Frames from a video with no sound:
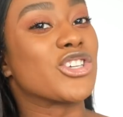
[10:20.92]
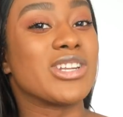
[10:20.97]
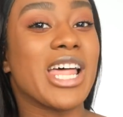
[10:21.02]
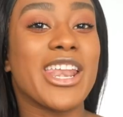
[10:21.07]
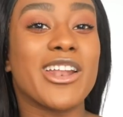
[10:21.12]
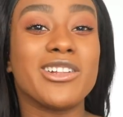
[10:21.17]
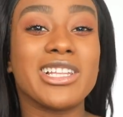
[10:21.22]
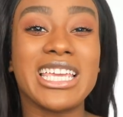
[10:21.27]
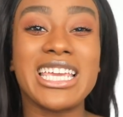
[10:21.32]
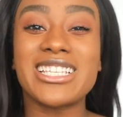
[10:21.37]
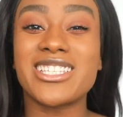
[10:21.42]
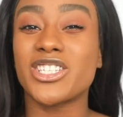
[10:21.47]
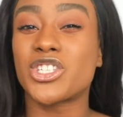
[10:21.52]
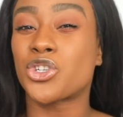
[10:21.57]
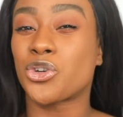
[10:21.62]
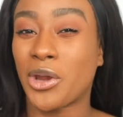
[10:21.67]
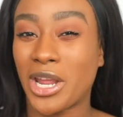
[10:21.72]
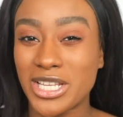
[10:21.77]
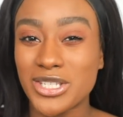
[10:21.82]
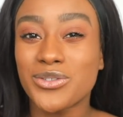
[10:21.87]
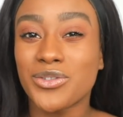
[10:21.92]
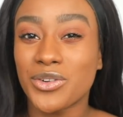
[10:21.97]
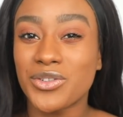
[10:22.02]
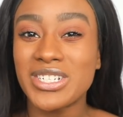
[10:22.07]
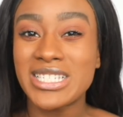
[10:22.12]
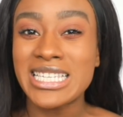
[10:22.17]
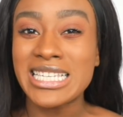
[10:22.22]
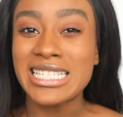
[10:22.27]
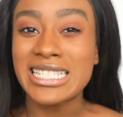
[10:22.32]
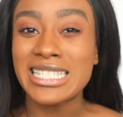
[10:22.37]
So not only is it transfer
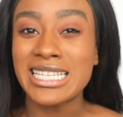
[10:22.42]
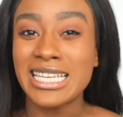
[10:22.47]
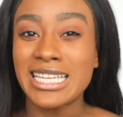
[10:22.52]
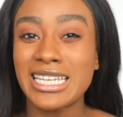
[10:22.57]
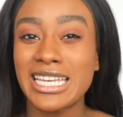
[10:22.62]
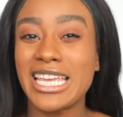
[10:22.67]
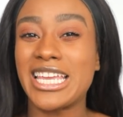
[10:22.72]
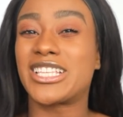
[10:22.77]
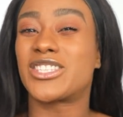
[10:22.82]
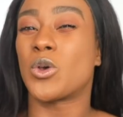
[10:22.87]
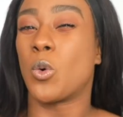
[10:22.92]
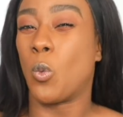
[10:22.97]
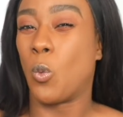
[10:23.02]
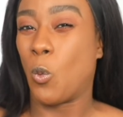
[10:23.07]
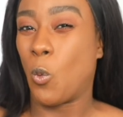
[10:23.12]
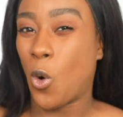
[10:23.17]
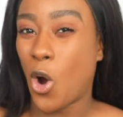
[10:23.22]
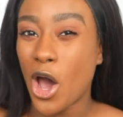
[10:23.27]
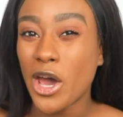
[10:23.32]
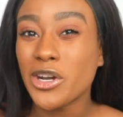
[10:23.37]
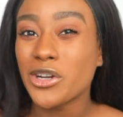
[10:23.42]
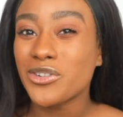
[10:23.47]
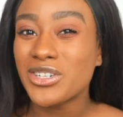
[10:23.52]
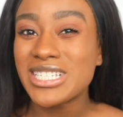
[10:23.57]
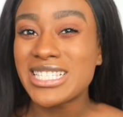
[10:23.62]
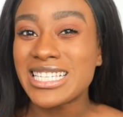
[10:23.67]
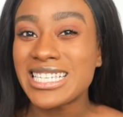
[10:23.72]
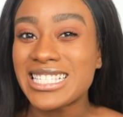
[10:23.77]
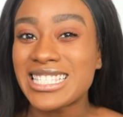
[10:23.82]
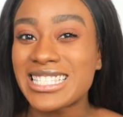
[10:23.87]
resistant, it's water
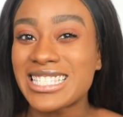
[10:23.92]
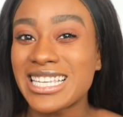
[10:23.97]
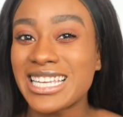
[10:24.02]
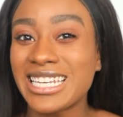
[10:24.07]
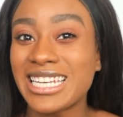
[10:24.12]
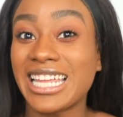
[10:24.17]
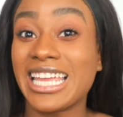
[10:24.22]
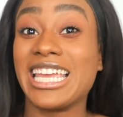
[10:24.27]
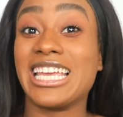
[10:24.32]
resistant,